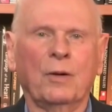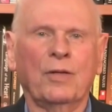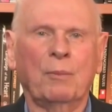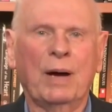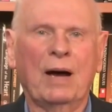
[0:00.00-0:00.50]

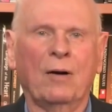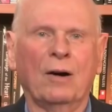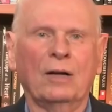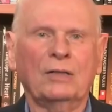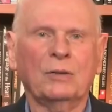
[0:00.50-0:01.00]
with the
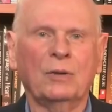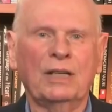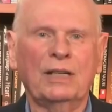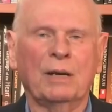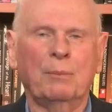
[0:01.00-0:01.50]
power to
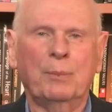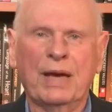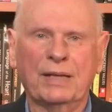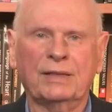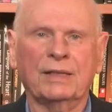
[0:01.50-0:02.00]
lead a
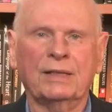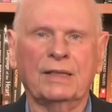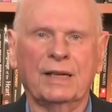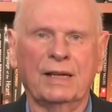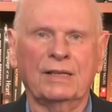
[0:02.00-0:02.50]

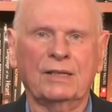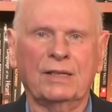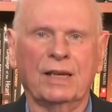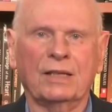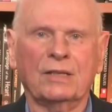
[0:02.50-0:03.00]
penitent United
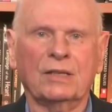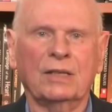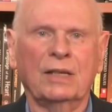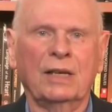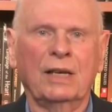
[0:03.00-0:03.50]
States